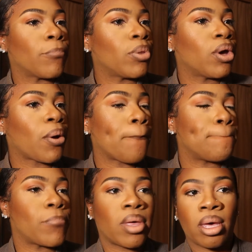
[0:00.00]
Look
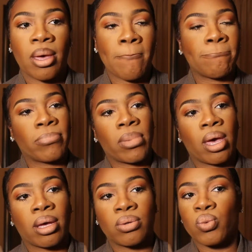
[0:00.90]
at
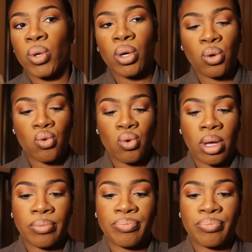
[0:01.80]
that. Woo!